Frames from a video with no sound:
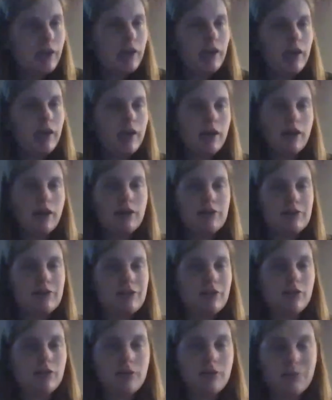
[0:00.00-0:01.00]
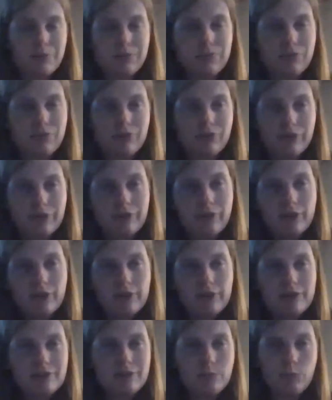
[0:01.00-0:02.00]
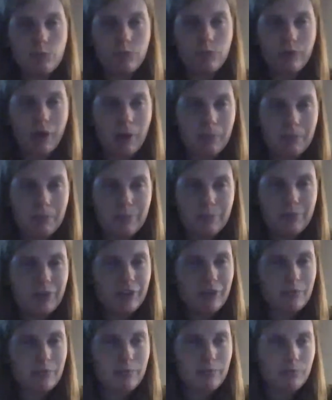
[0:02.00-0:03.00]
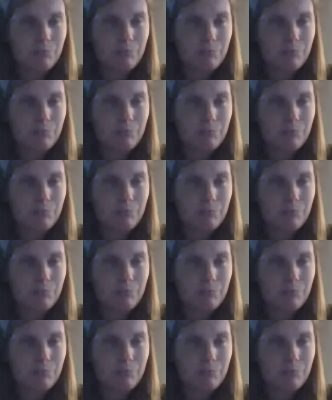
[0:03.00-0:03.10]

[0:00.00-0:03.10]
and put it in some wet peat